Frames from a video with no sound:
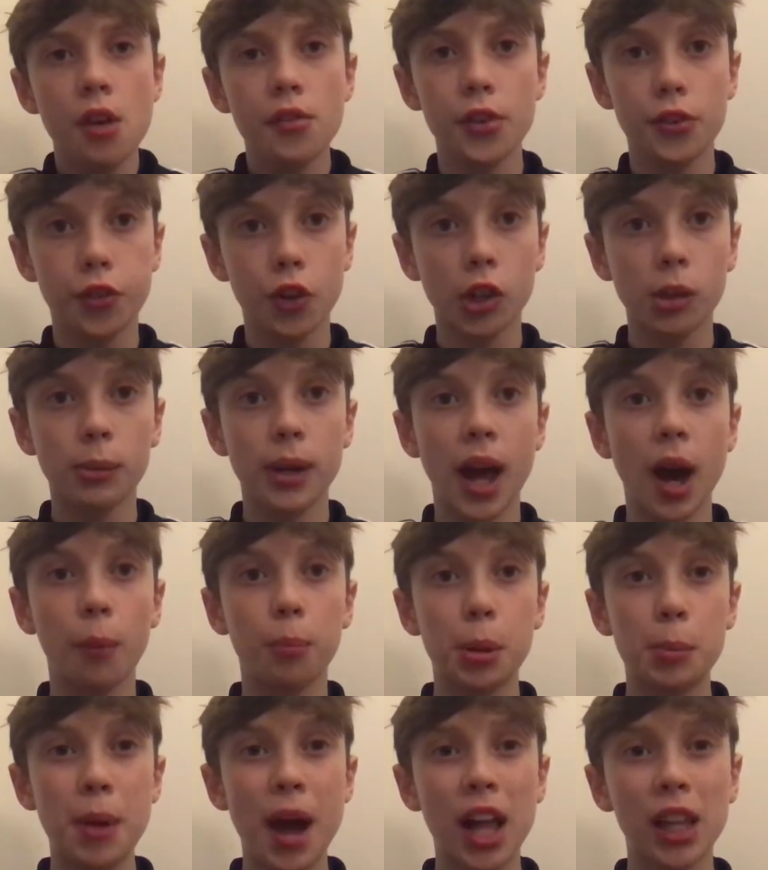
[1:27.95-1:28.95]
for Fulham and
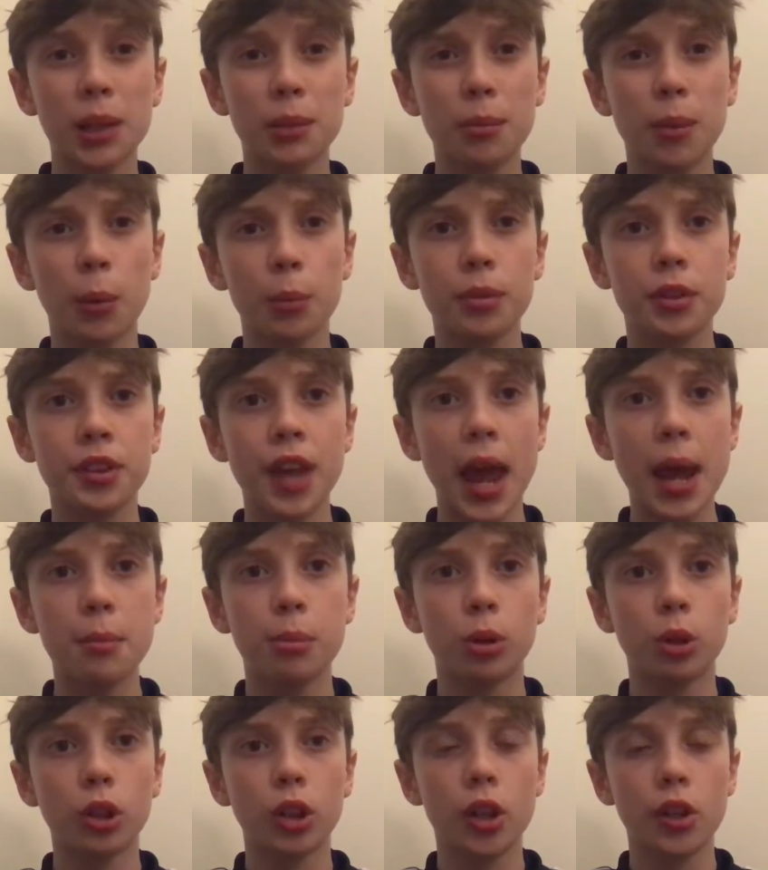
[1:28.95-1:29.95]
help propel them up the
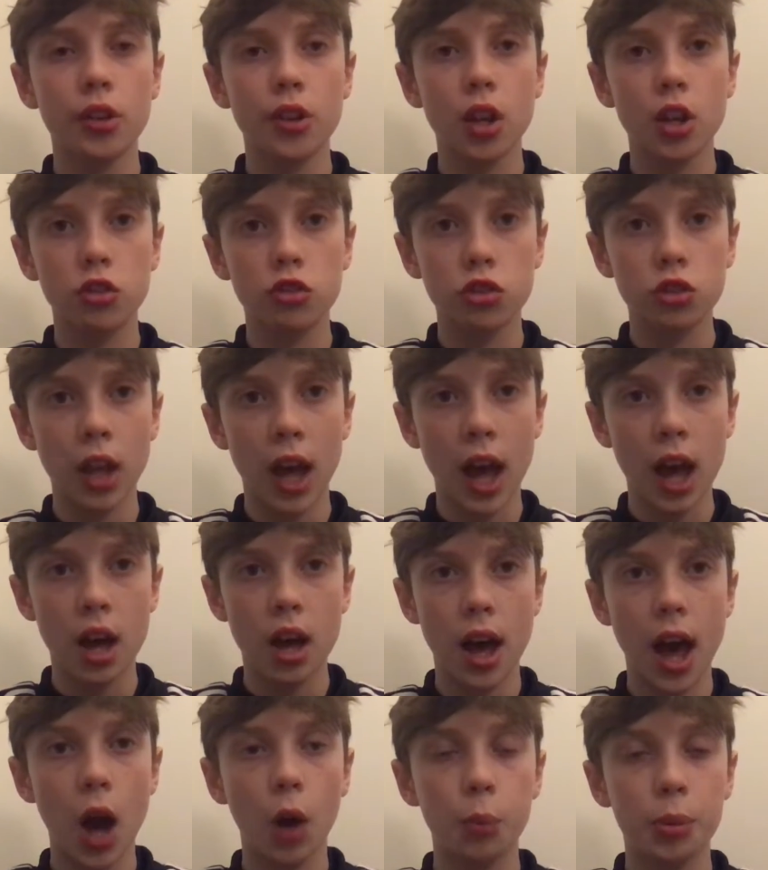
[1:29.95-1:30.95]
table and
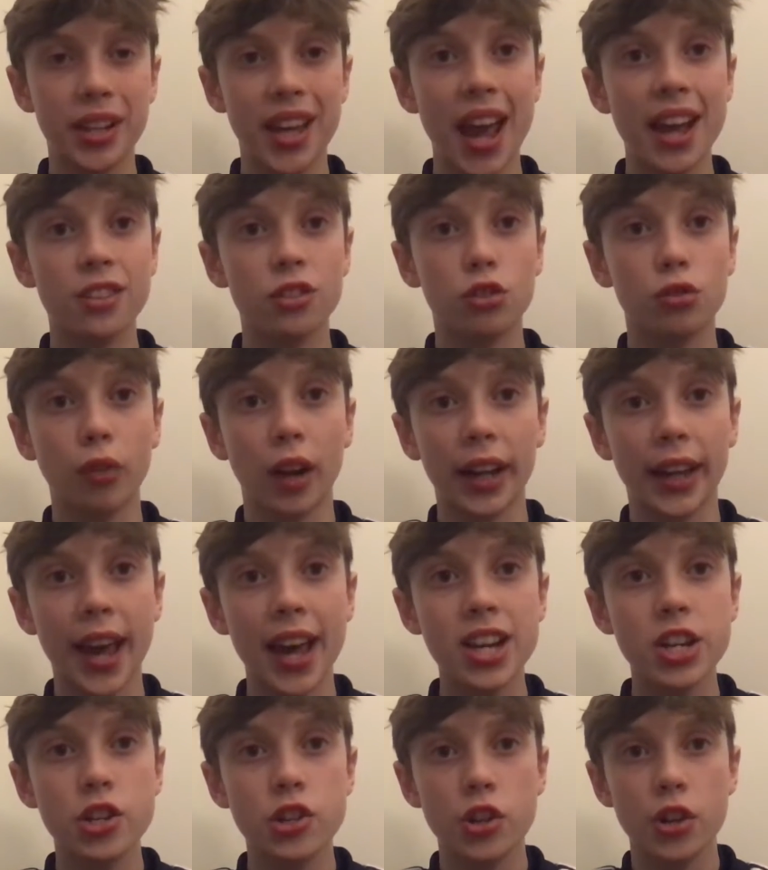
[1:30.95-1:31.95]
help against
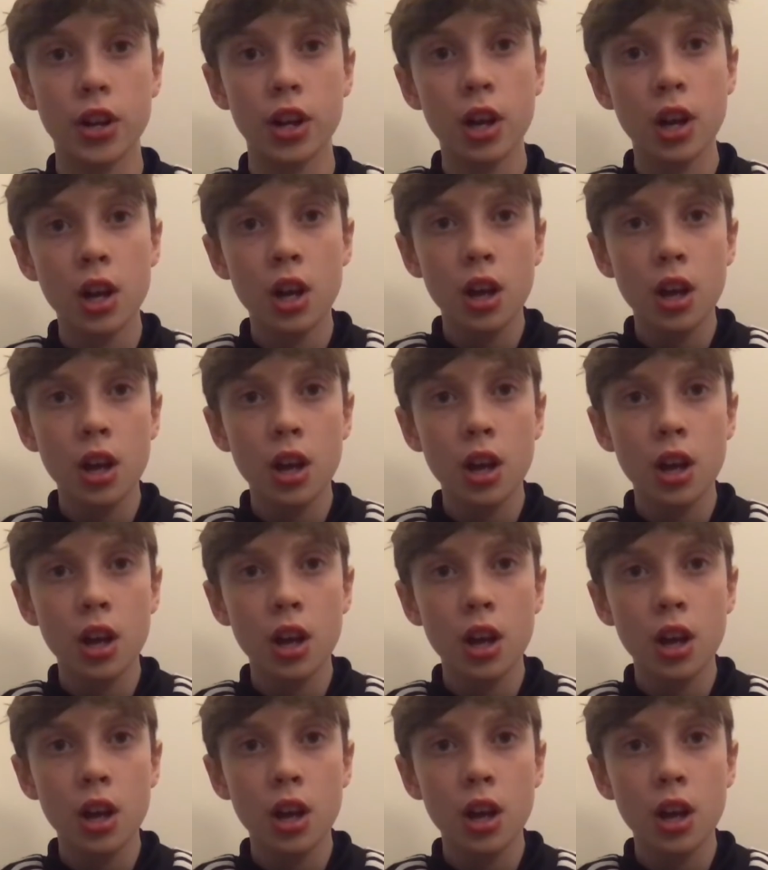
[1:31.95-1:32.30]
relegation.